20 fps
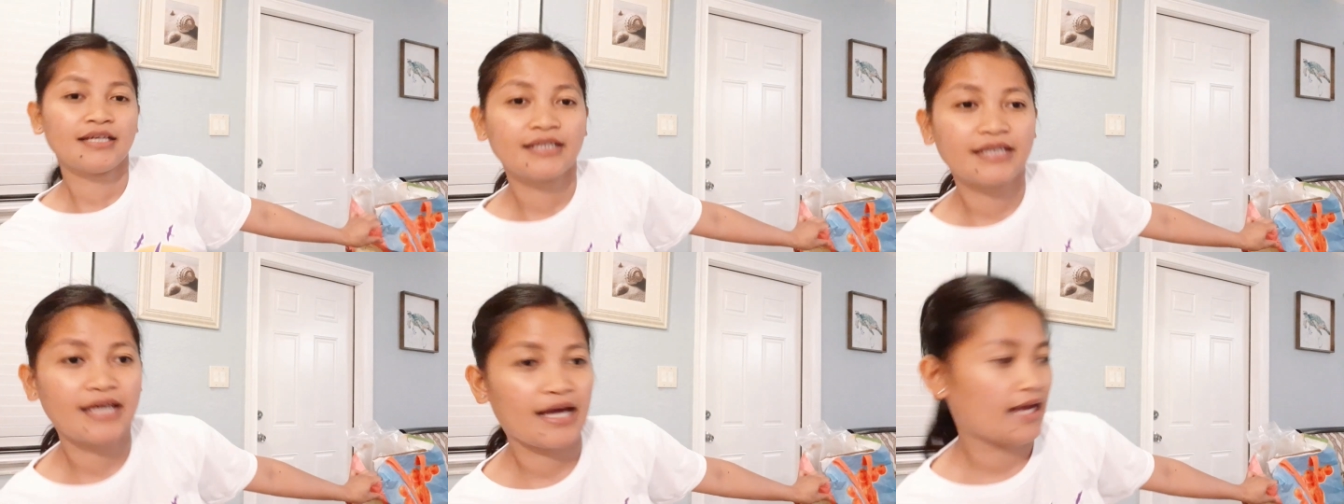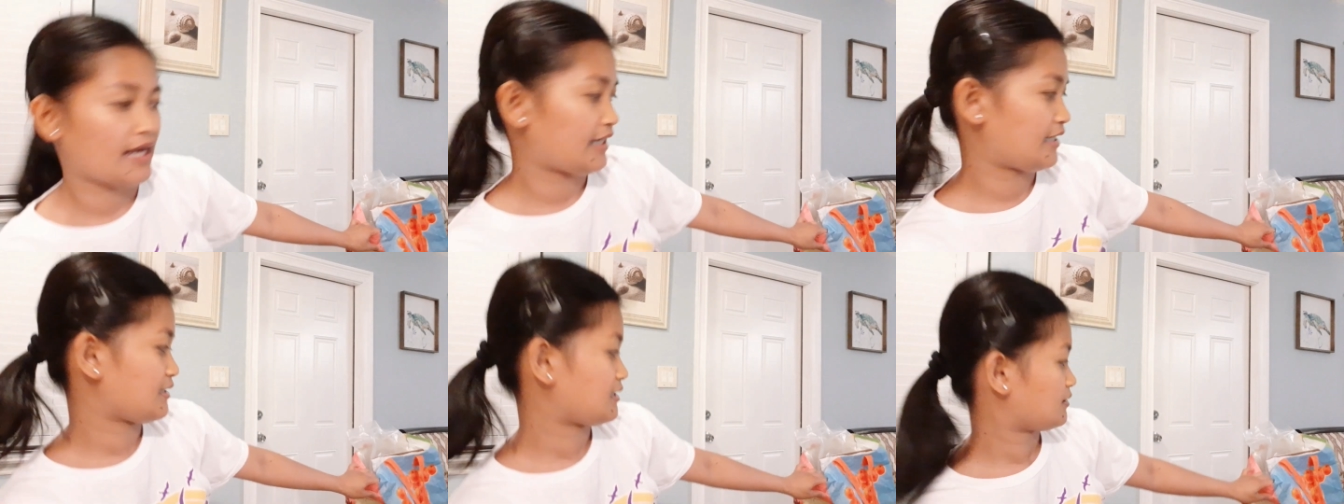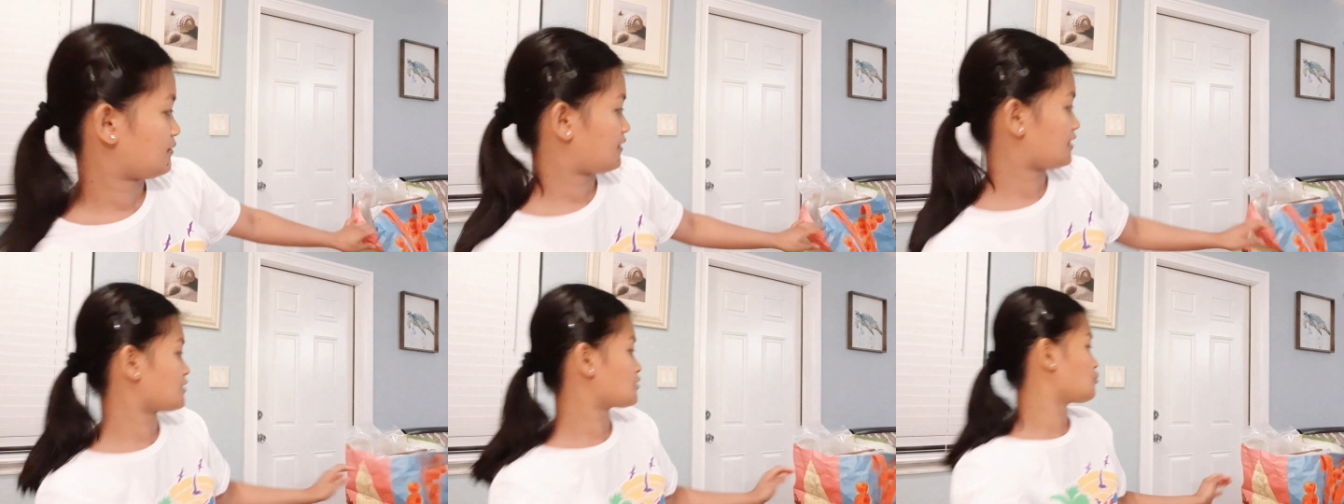
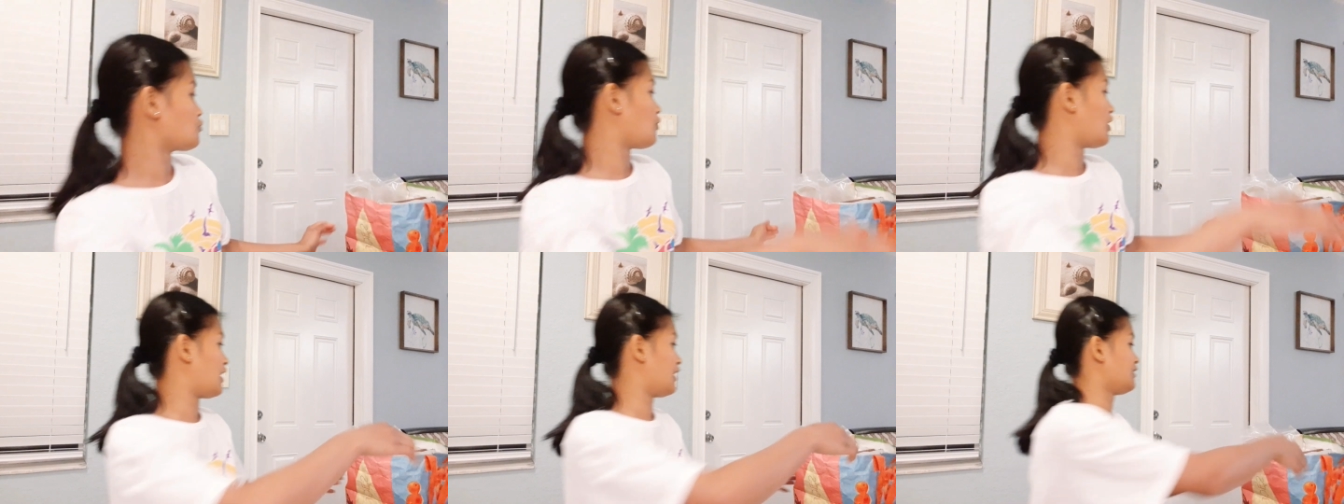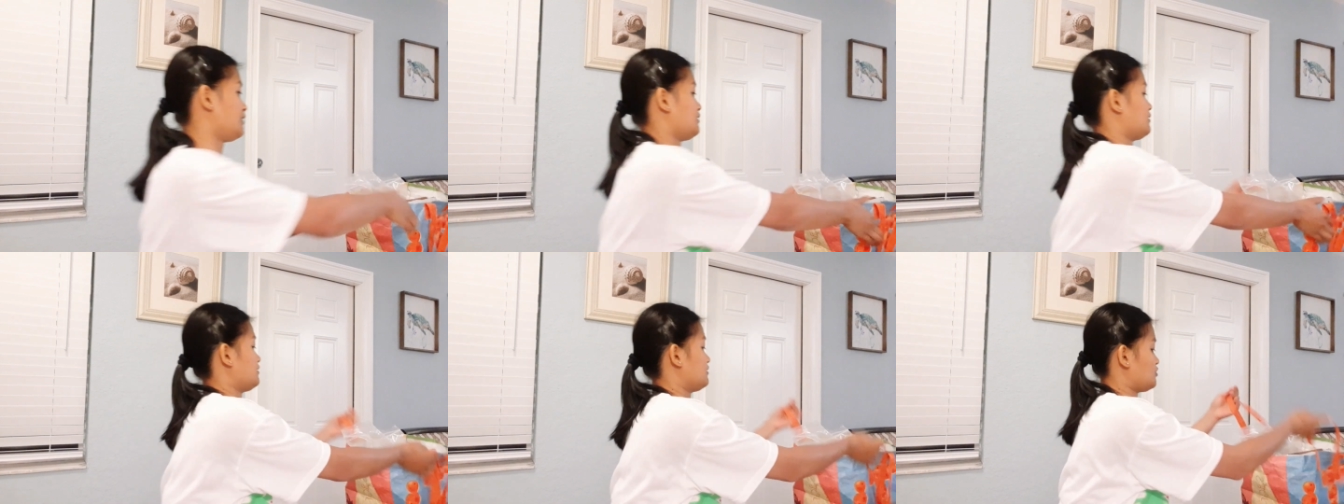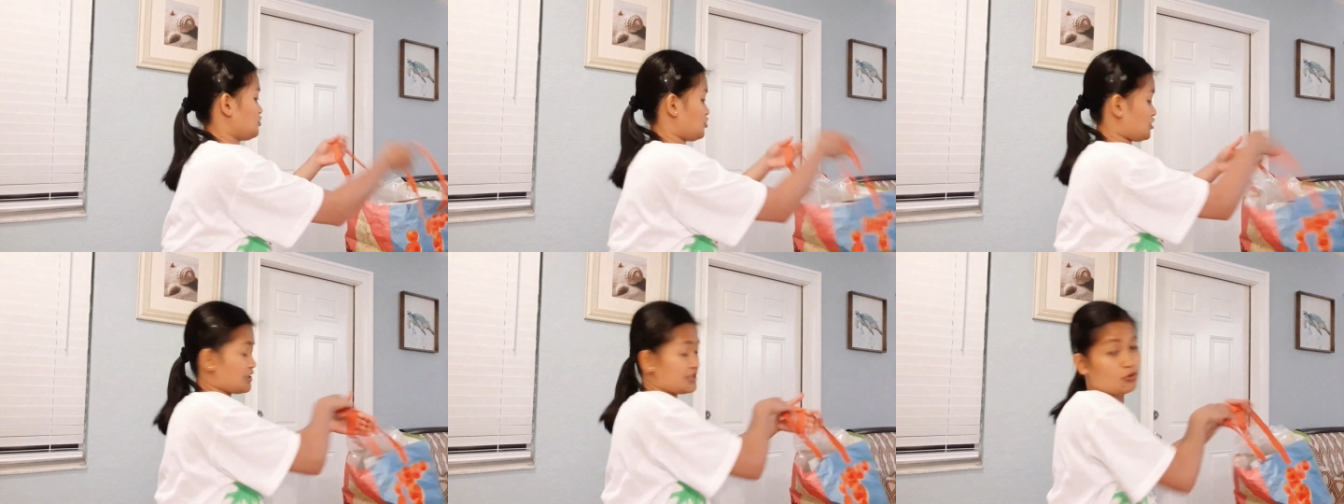guys, this one,
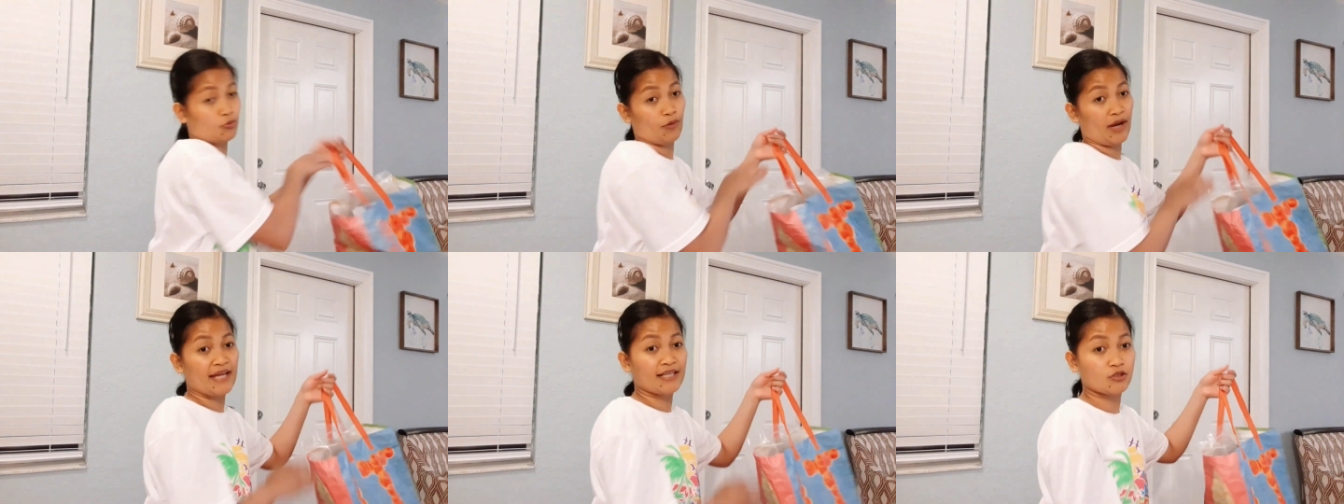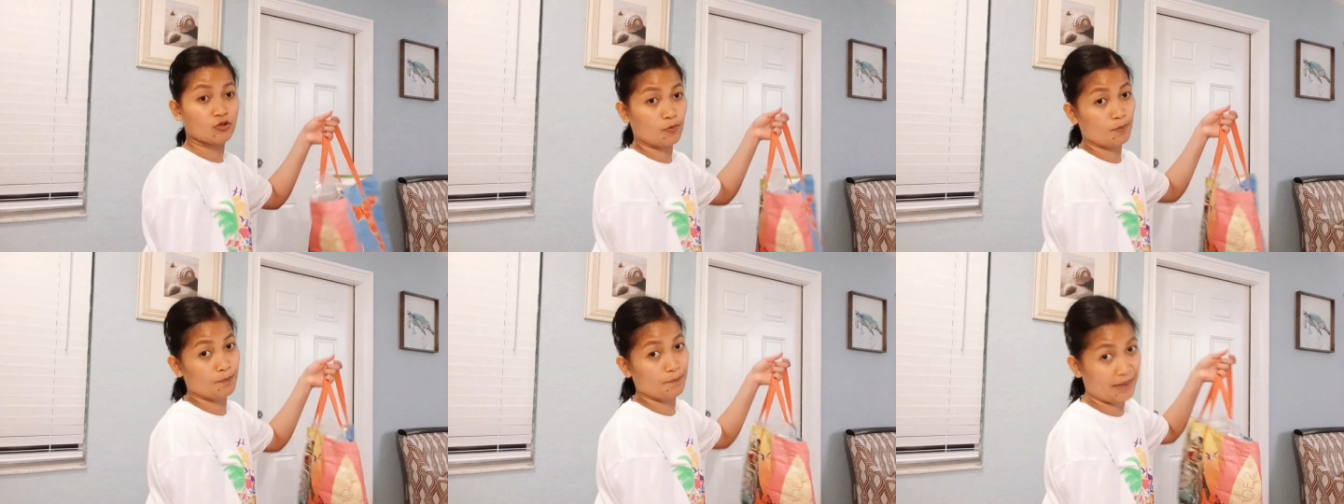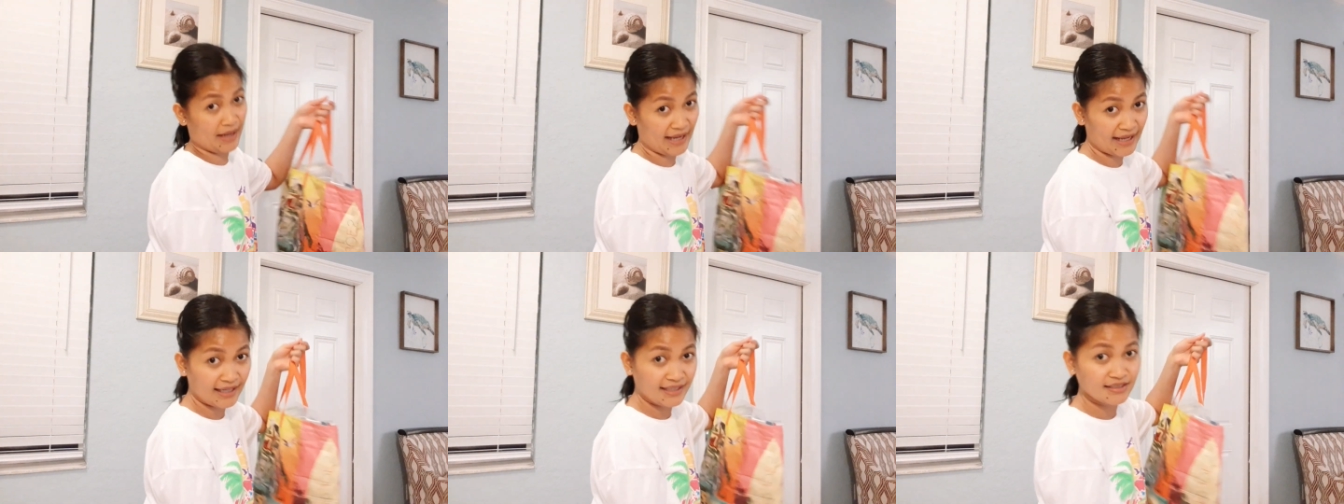just a random
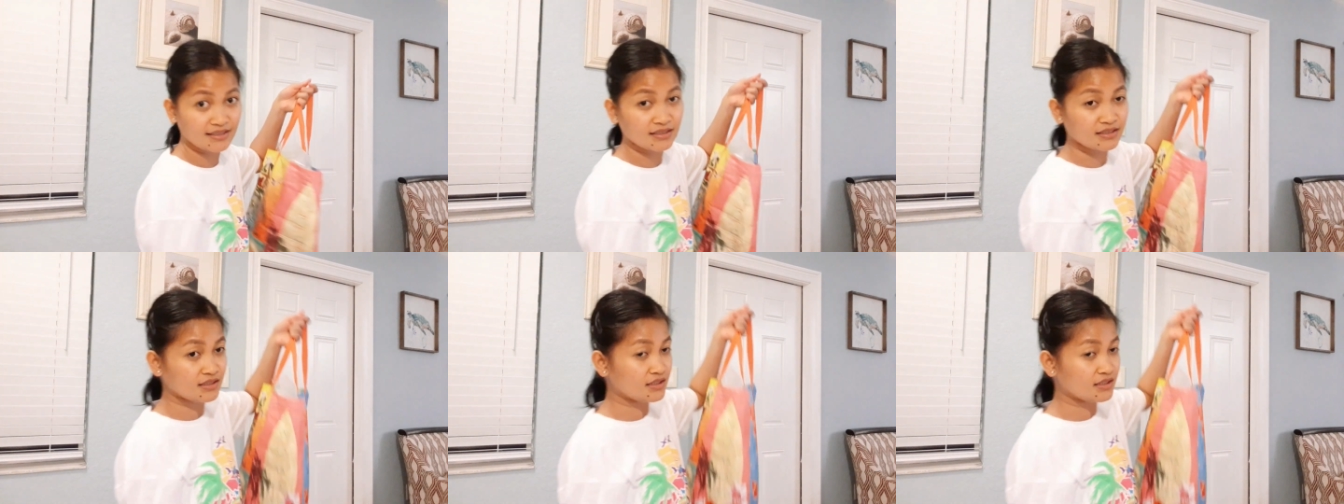bag.